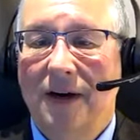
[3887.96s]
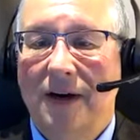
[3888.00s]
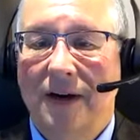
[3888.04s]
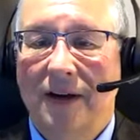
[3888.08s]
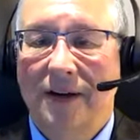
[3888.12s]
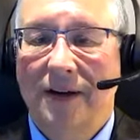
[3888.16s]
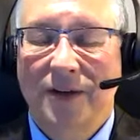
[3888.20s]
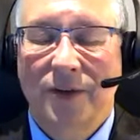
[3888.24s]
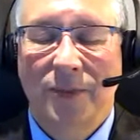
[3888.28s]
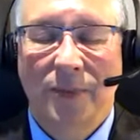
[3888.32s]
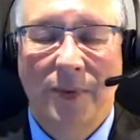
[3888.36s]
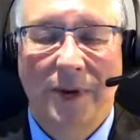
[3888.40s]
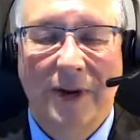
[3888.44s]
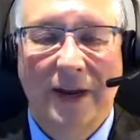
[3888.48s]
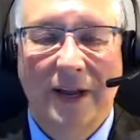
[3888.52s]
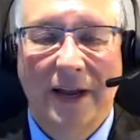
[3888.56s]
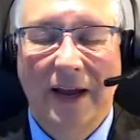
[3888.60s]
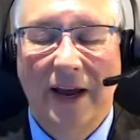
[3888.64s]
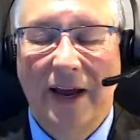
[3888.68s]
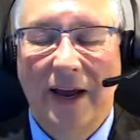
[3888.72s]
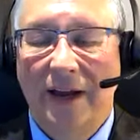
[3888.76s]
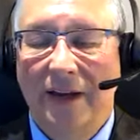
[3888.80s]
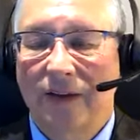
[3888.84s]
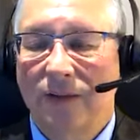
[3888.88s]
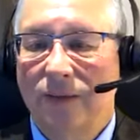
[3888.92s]
depending
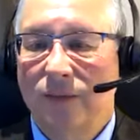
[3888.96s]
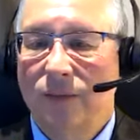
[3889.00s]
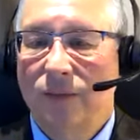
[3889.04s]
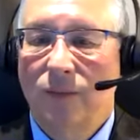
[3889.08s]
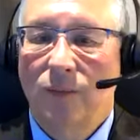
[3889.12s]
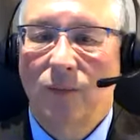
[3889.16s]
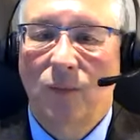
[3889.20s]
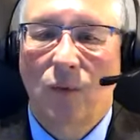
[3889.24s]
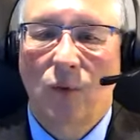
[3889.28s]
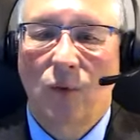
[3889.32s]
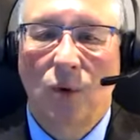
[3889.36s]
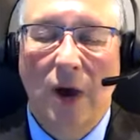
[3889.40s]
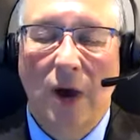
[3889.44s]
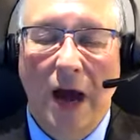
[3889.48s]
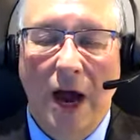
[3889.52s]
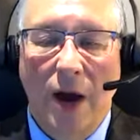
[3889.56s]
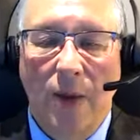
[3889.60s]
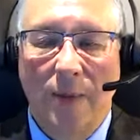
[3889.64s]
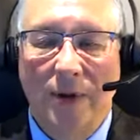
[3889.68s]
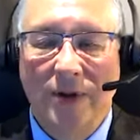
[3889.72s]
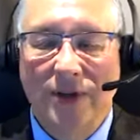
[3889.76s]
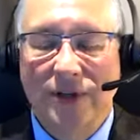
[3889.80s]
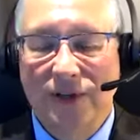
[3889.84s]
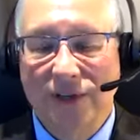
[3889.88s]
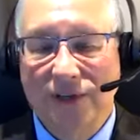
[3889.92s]
on how
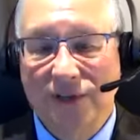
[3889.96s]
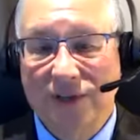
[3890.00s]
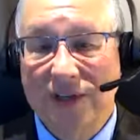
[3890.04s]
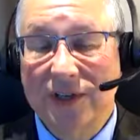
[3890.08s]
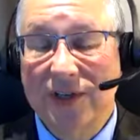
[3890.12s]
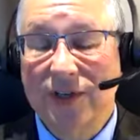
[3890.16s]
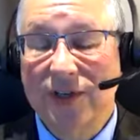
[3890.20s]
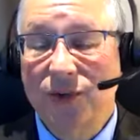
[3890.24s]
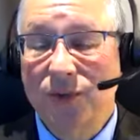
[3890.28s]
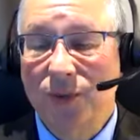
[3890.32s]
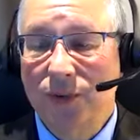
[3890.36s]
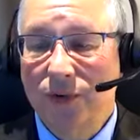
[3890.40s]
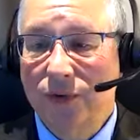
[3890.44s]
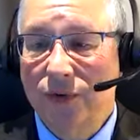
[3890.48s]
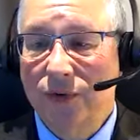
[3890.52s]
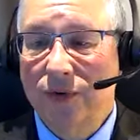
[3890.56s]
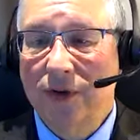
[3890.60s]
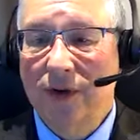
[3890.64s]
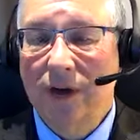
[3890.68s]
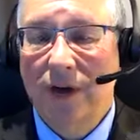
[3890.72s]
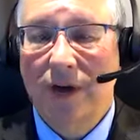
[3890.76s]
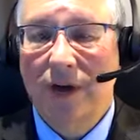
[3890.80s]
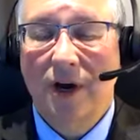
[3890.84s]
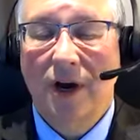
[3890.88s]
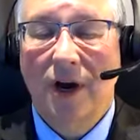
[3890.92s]
much is in dispute,
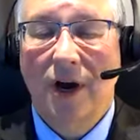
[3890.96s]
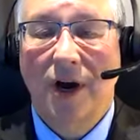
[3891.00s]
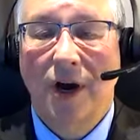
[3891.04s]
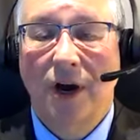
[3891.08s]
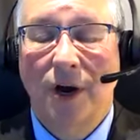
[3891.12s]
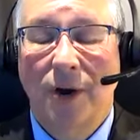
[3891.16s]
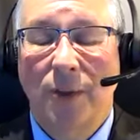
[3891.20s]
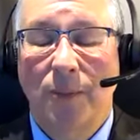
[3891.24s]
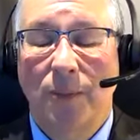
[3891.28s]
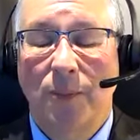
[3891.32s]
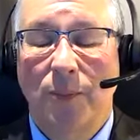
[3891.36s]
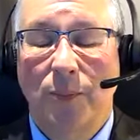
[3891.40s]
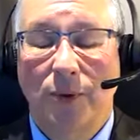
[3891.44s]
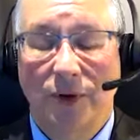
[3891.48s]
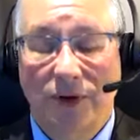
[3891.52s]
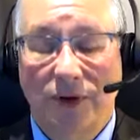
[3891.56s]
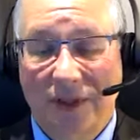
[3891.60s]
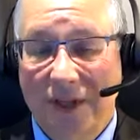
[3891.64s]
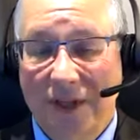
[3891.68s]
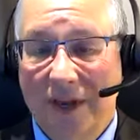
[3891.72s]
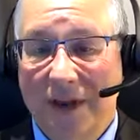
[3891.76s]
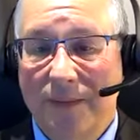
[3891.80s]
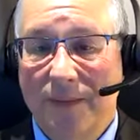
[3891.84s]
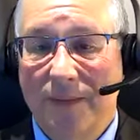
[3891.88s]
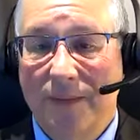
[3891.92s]
put
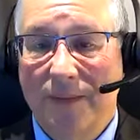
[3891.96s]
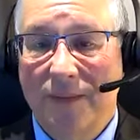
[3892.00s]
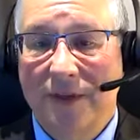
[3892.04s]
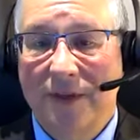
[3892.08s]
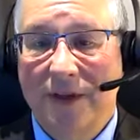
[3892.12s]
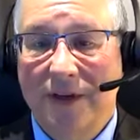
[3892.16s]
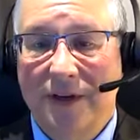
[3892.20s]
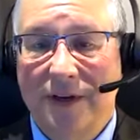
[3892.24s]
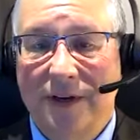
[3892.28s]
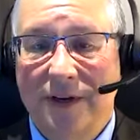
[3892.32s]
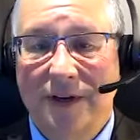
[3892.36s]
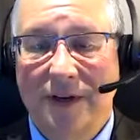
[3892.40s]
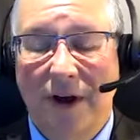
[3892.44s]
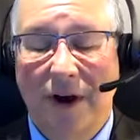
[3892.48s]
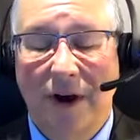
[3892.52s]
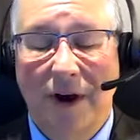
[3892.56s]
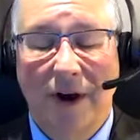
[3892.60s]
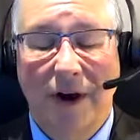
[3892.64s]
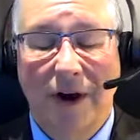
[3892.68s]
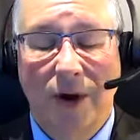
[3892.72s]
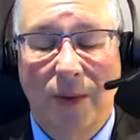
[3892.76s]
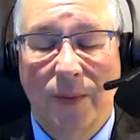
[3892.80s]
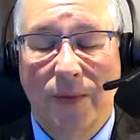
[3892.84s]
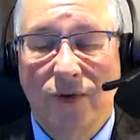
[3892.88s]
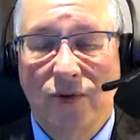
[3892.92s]
the
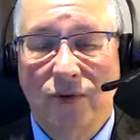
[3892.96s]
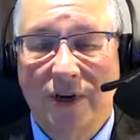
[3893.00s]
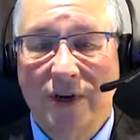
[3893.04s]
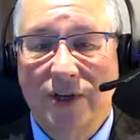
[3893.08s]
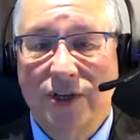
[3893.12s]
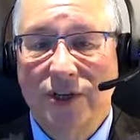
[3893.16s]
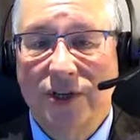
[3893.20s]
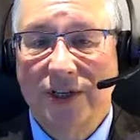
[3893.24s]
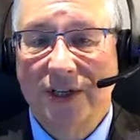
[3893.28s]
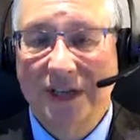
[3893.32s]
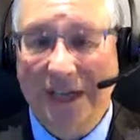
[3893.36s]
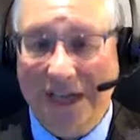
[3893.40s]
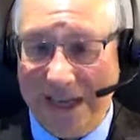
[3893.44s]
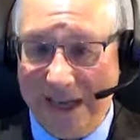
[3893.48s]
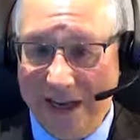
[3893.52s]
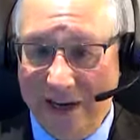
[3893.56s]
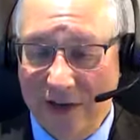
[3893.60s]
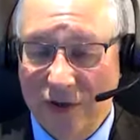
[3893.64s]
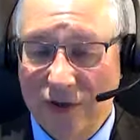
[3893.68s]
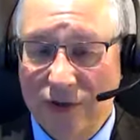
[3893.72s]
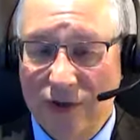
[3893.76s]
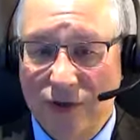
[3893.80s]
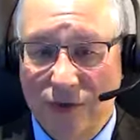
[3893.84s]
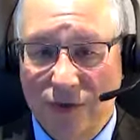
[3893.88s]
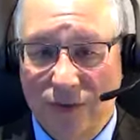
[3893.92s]
arbitration
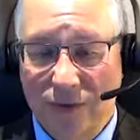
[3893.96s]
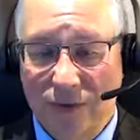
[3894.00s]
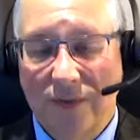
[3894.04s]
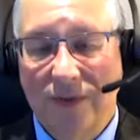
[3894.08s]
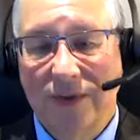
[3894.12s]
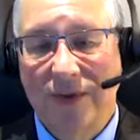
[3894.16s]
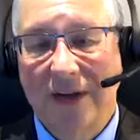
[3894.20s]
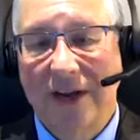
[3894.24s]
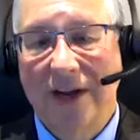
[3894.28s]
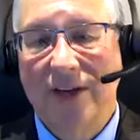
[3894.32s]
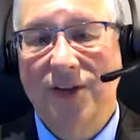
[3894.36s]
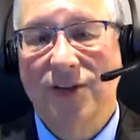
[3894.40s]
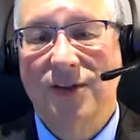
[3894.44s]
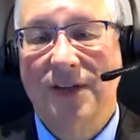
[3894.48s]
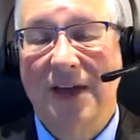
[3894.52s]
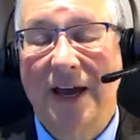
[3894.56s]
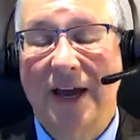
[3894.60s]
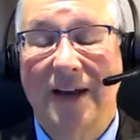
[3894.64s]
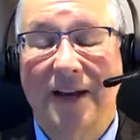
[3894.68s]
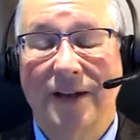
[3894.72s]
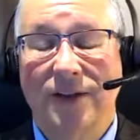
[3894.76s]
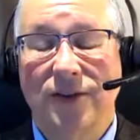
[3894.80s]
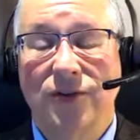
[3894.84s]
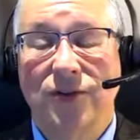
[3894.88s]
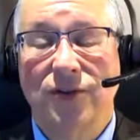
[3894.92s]
into that
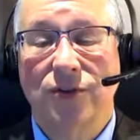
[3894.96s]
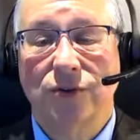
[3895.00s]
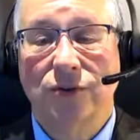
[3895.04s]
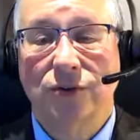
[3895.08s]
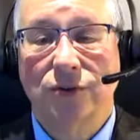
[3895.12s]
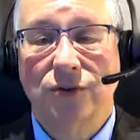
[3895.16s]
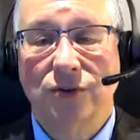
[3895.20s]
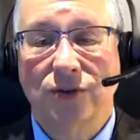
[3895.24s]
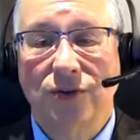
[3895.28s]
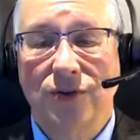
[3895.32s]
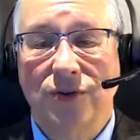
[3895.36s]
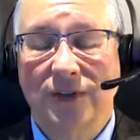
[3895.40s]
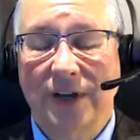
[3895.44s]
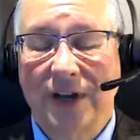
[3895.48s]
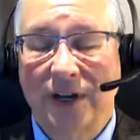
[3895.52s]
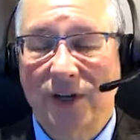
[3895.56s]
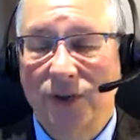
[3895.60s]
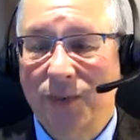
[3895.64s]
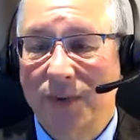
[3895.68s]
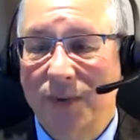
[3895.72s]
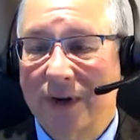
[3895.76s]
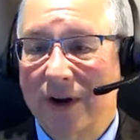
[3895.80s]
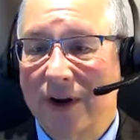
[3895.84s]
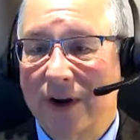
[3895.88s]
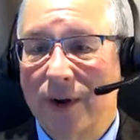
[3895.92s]
institution's
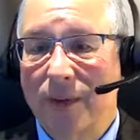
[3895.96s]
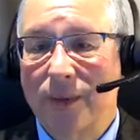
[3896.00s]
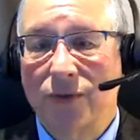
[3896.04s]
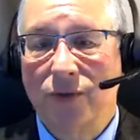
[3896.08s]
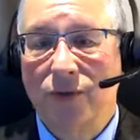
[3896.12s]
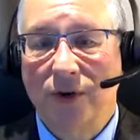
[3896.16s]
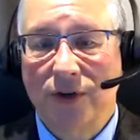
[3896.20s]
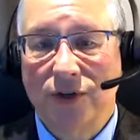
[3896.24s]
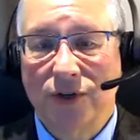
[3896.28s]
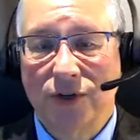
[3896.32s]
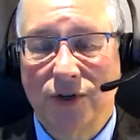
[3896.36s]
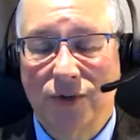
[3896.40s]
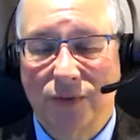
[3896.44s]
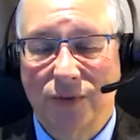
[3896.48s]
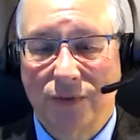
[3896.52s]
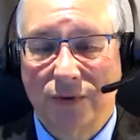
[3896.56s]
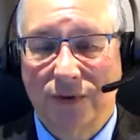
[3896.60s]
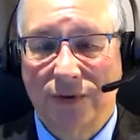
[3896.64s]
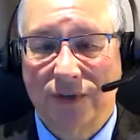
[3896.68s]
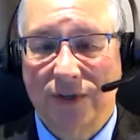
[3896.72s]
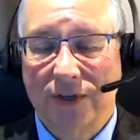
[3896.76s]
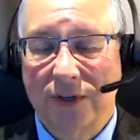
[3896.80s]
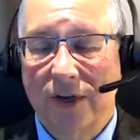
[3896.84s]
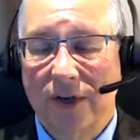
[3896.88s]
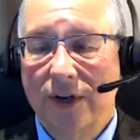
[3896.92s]
expedited arbitration
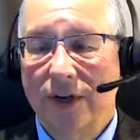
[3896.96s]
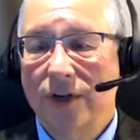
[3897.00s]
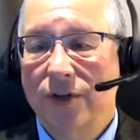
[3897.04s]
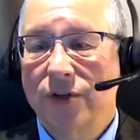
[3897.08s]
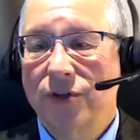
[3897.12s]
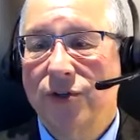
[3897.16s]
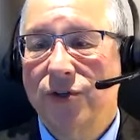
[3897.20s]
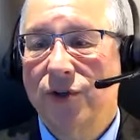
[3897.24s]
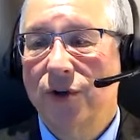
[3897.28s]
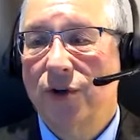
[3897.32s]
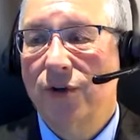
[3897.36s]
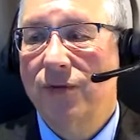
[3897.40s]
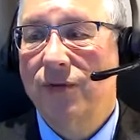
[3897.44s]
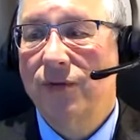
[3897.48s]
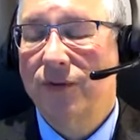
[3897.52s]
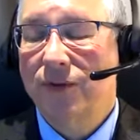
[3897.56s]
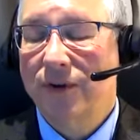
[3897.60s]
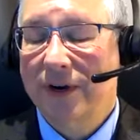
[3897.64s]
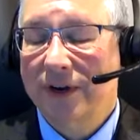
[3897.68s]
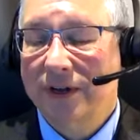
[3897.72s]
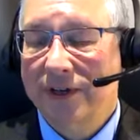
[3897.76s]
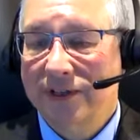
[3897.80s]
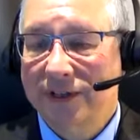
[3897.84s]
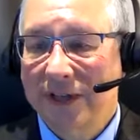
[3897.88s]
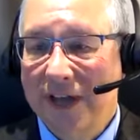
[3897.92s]
rules. So,
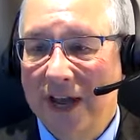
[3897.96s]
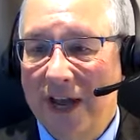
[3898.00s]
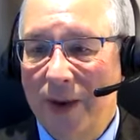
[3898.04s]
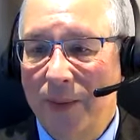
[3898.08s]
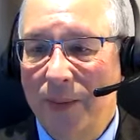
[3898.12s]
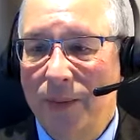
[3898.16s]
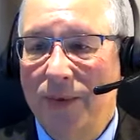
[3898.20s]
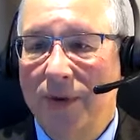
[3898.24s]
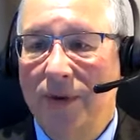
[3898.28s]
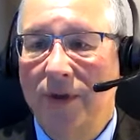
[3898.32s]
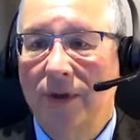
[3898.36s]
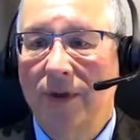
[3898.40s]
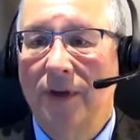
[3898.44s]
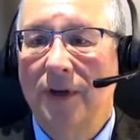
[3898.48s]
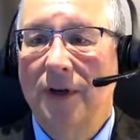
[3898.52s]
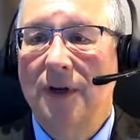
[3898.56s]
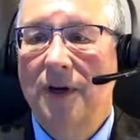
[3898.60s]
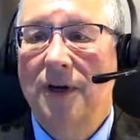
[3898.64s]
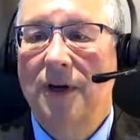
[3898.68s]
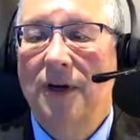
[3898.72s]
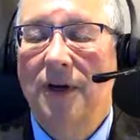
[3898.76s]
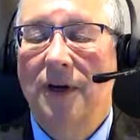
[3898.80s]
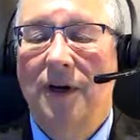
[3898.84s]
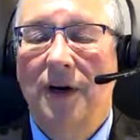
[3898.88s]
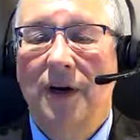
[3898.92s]
for example,
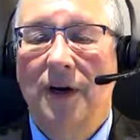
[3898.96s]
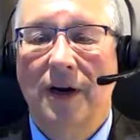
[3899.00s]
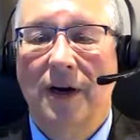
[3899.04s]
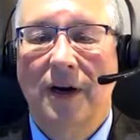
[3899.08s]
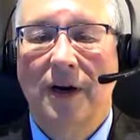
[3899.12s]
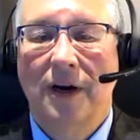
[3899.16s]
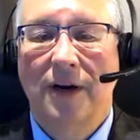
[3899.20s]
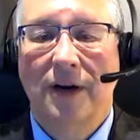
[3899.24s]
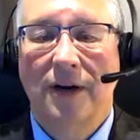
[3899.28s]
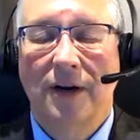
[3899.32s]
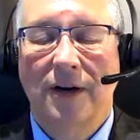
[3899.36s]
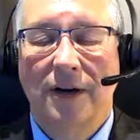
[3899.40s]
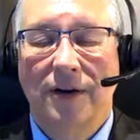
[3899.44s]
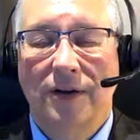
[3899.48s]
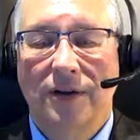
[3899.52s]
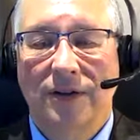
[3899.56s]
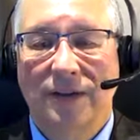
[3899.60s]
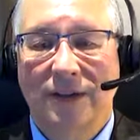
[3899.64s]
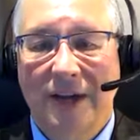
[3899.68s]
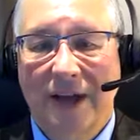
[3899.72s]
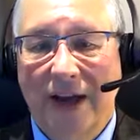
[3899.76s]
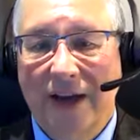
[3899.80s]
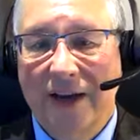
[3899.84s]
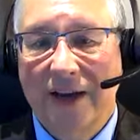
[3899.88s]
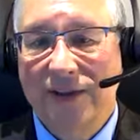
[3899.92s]
under
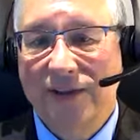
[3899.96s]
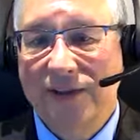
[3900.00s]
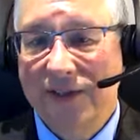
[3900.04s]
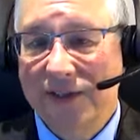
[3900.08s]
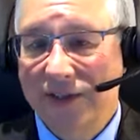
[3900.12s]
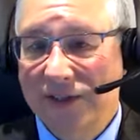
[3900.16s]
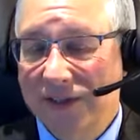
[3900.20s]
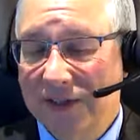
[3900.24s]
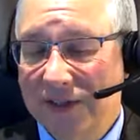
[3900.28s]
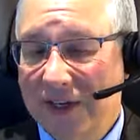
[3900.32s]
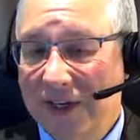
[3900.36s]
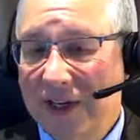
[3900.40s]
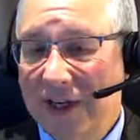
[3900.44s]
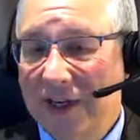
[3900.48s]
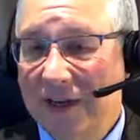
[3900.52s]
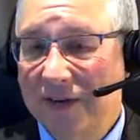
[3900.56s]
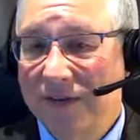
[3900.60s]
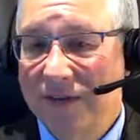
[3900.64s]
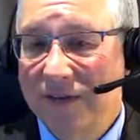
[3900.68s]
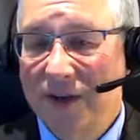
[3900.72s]
the ICC, if the